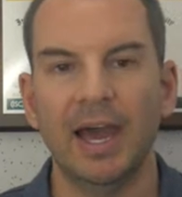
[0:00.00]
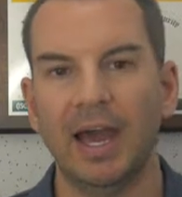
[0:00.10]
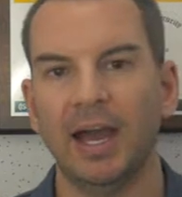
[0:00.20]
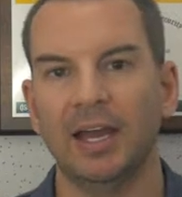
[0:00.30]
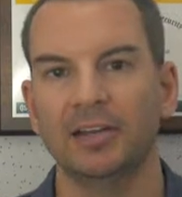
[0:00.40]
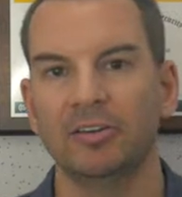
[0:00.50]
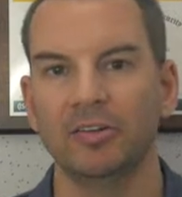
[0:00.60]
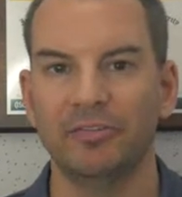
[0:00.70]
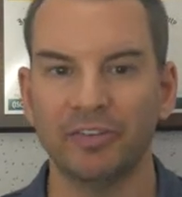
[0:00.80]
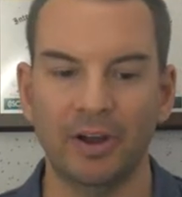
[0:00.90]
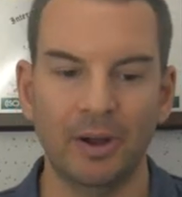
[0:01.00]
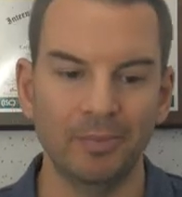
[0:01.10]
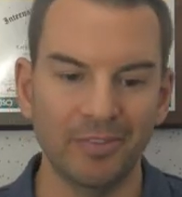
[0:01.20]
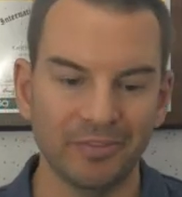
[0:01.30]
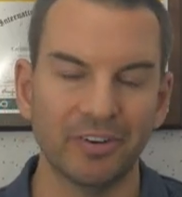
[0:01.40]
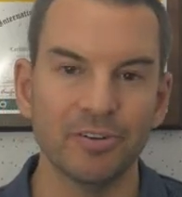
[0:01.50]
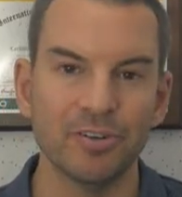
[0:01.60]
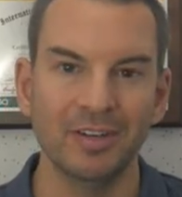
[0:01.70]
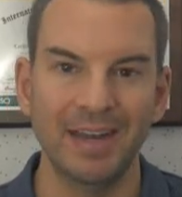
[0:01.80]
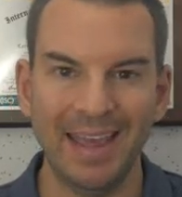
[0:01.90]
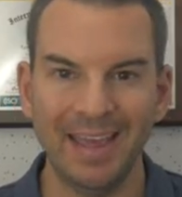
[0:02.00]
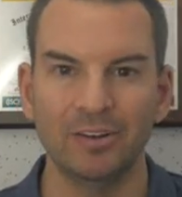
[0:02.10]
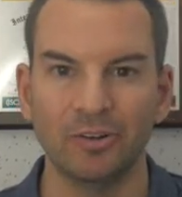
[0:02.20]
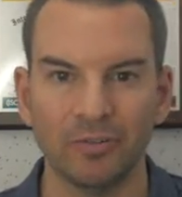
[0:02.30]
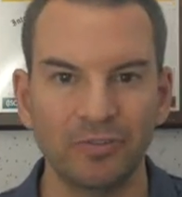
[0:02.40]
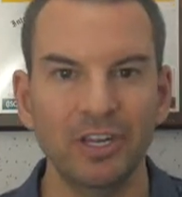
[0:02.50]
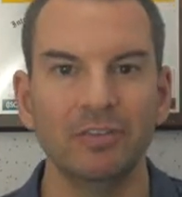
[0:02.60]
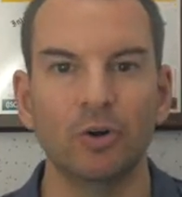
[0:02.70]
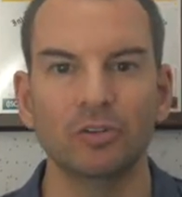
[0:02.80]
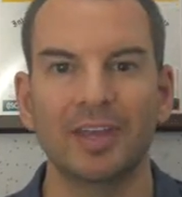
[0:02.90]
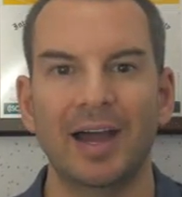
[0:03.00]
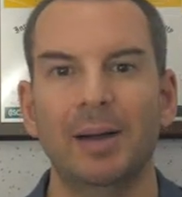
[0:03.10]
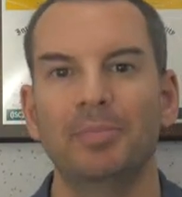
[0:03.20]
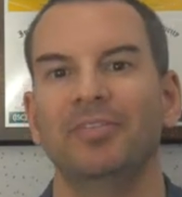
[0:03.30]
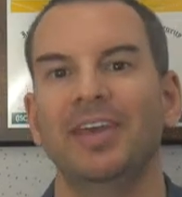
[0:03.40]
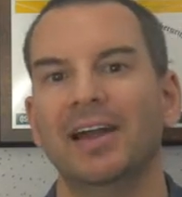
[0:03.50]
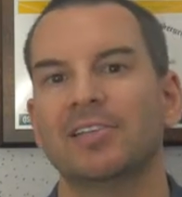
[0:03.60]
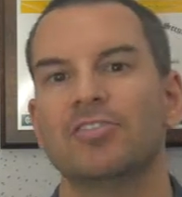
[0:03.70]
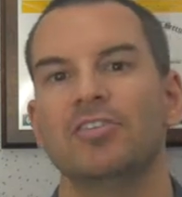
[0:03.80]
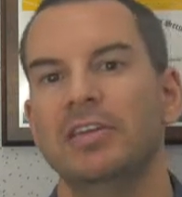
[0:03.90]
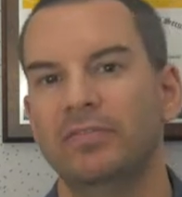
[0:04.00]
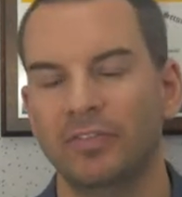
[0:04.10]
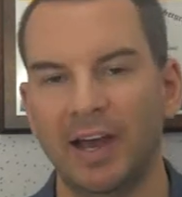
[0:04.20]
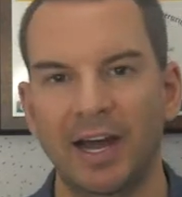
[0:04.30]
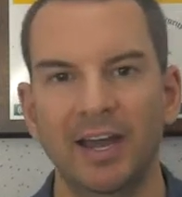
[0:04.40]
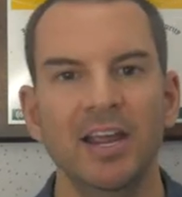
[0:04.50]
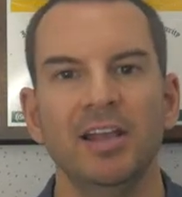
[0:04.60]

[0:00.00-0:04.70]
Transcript: And from version 8.3 of ONTAP, they achieved that.